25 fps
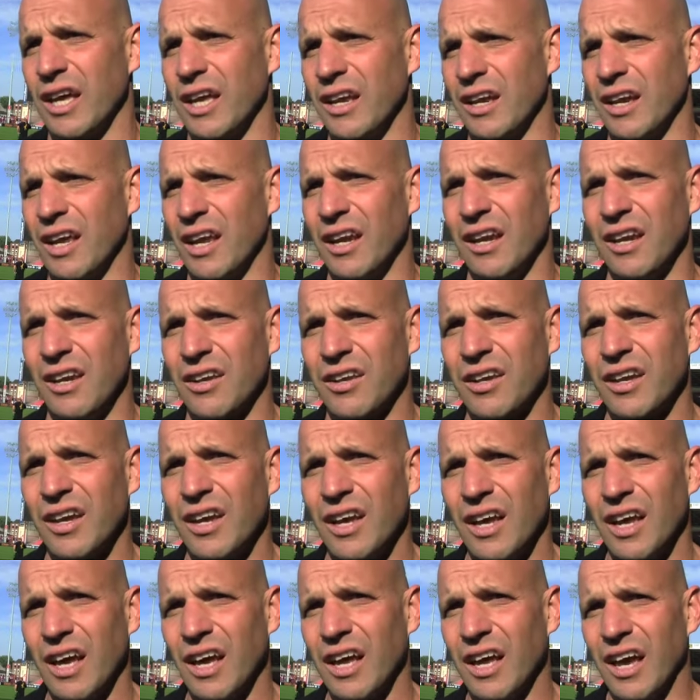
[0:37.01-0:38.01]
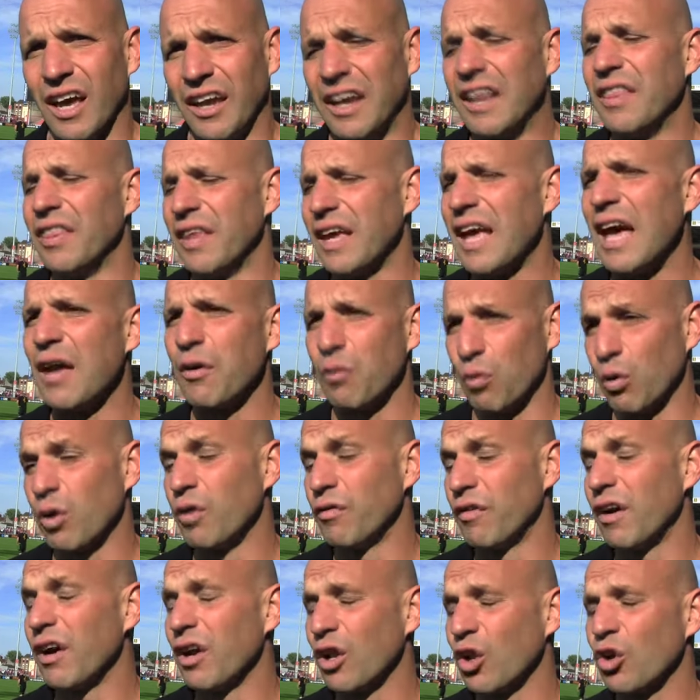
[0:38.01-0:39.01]
And and, and in the end, we were
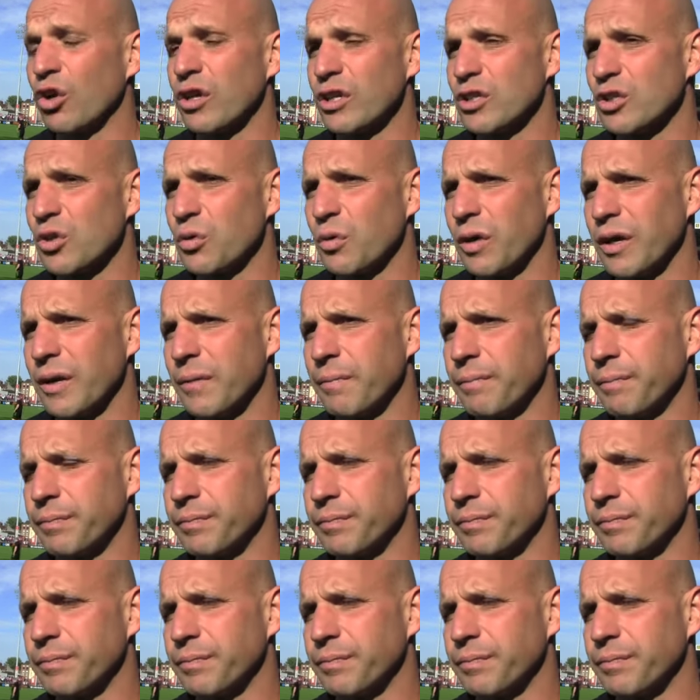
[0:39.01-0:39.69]
very lucky to win.